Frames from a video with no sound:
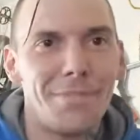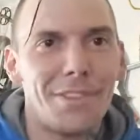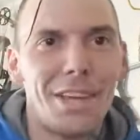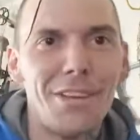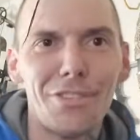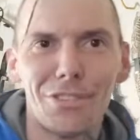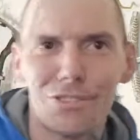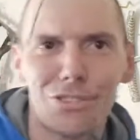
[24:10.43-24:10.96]

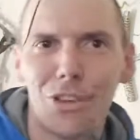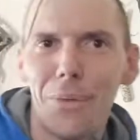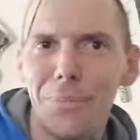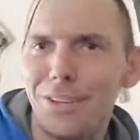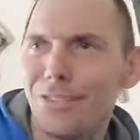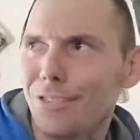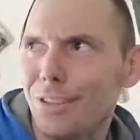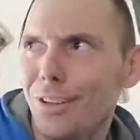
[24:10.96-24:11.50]
He just saw me
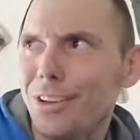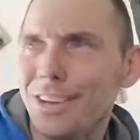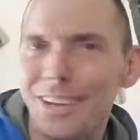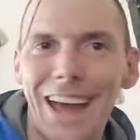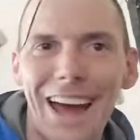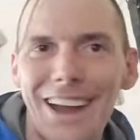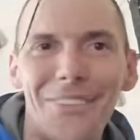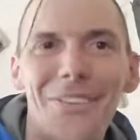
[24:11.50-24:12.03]
just looking
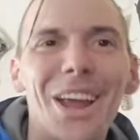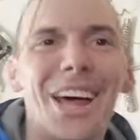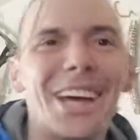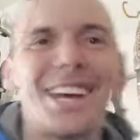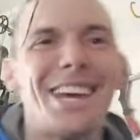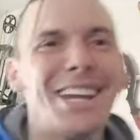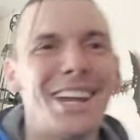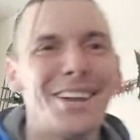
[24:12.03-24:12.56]
at him. Like,
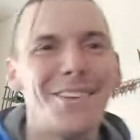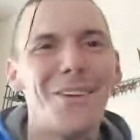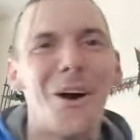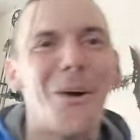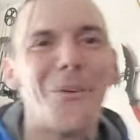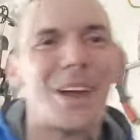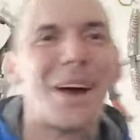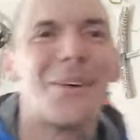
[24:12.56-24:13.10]
he didn't know
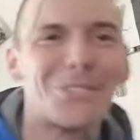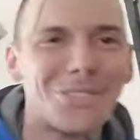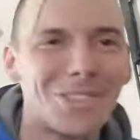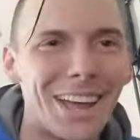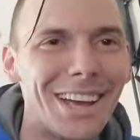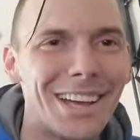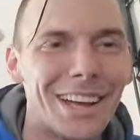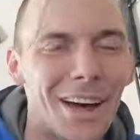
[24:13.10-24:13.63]
what I was
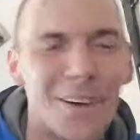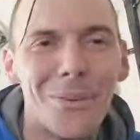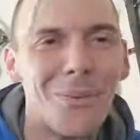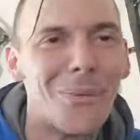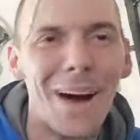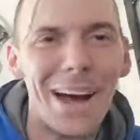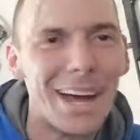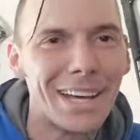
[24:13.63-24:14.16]
thinking. I don't know
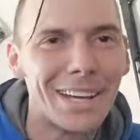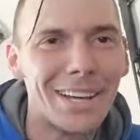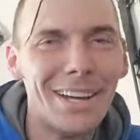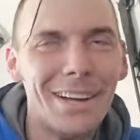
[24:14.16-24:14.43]
why